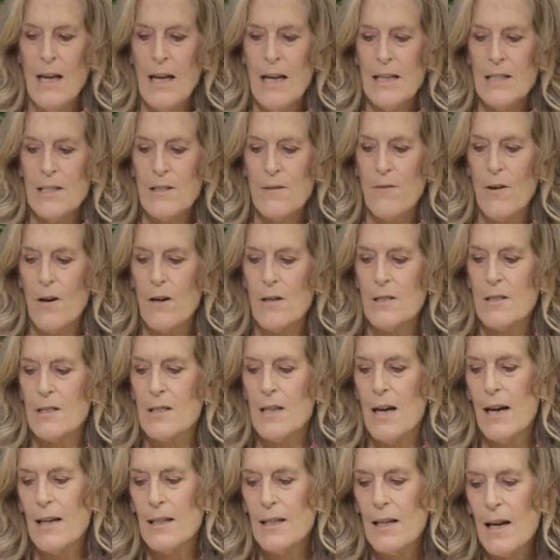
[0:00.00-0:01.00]
As far as
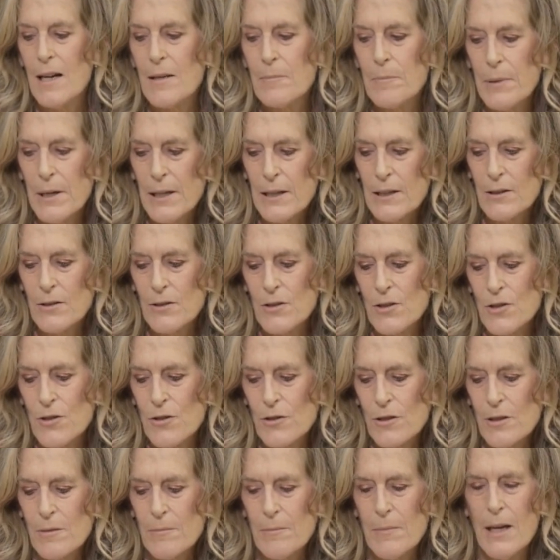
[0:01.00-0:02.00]
daikon pickles,
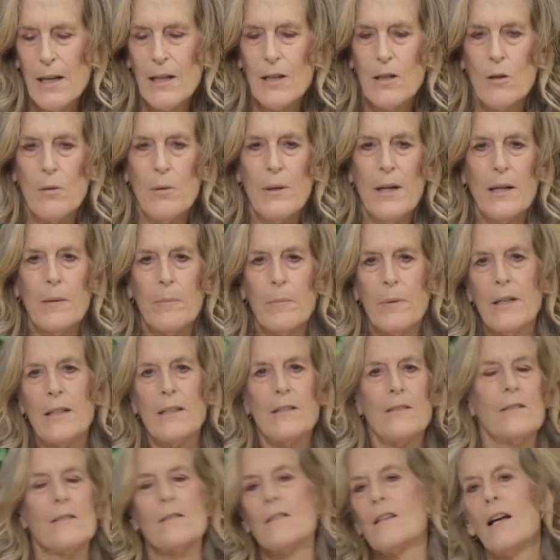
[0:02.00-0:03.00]
you can make quick
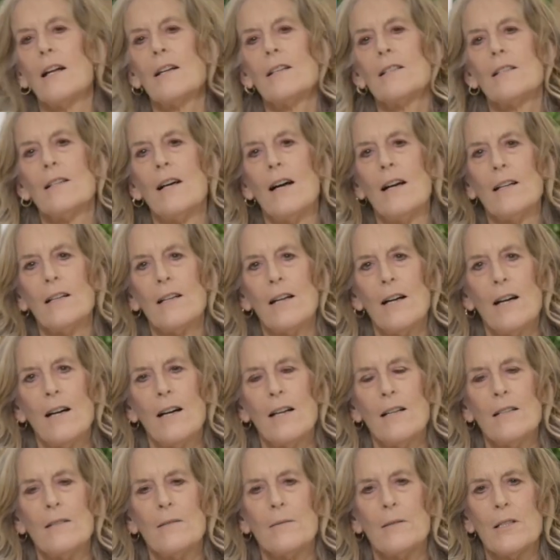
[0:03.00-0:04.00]
pickles out of
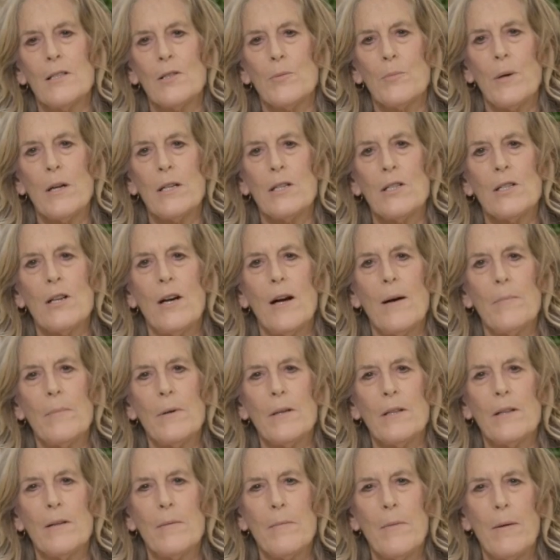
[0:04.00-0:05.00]
daikon just by
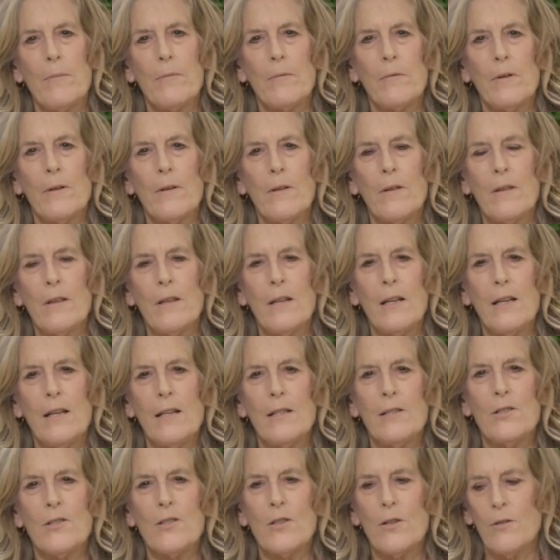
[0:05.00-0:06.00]
chopping them up real
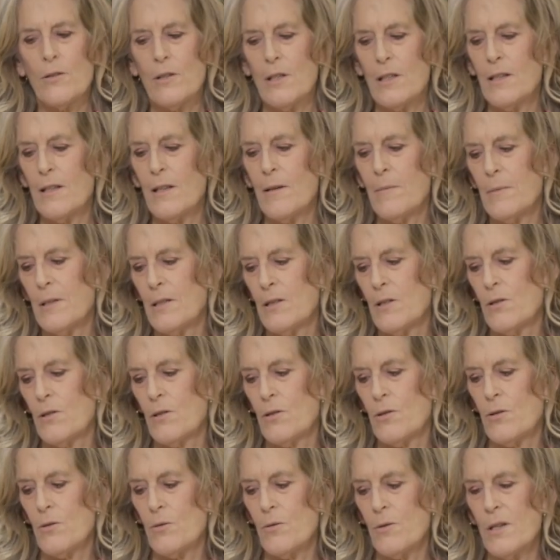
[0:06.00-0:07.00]
thin, soaking them in
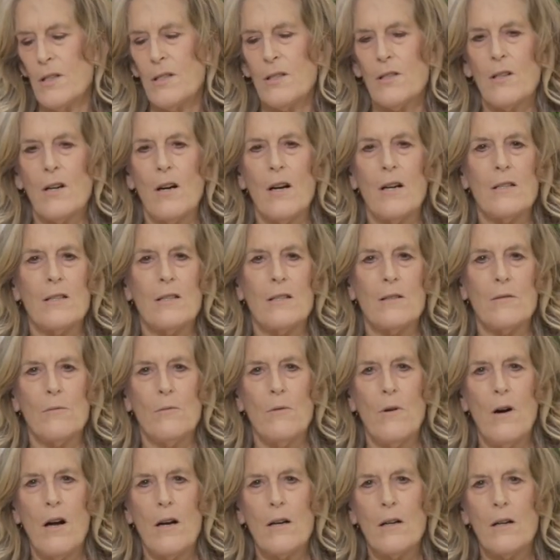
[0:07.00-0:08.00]
soy sauce and
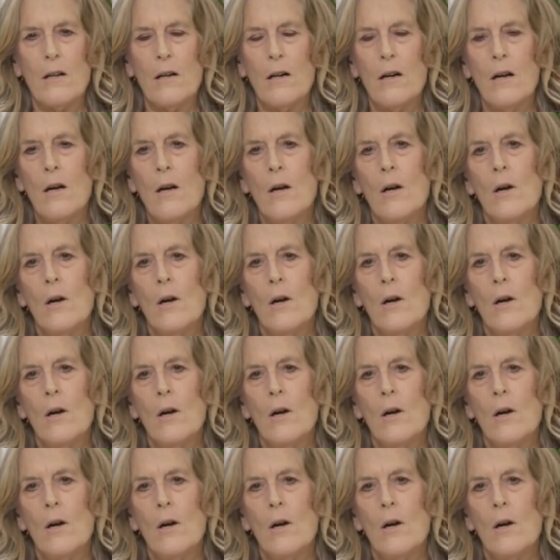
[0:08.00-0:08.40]
water,